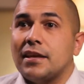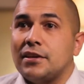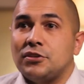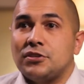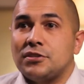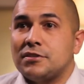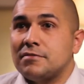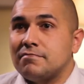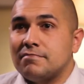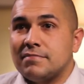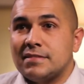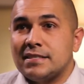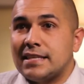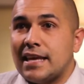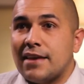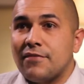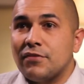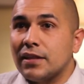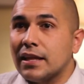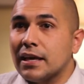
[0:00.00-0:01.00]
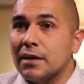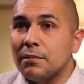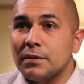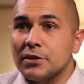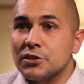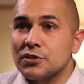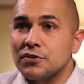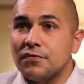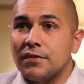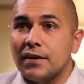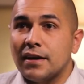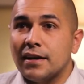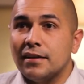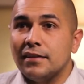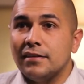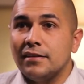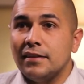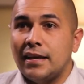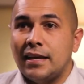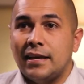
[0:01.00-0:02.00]
You just save it like a picture
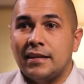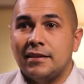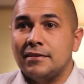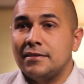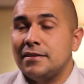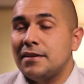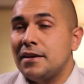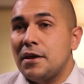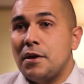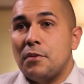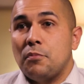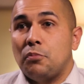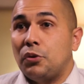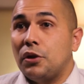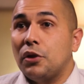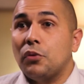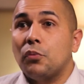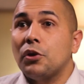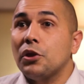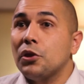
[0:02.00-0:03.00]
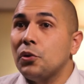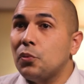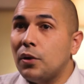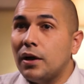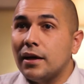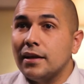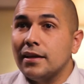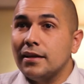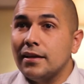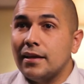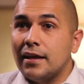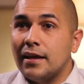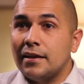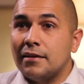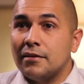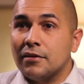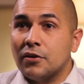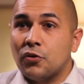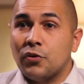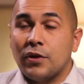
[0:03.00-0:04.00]
file and put it where you want it
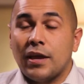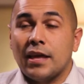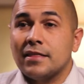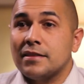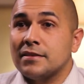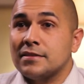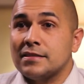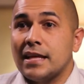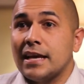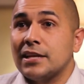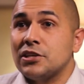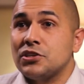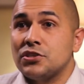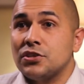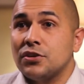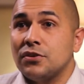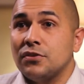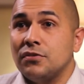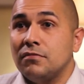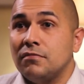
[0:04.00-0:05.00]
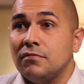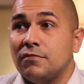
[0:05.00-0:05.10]
and create the slideshow.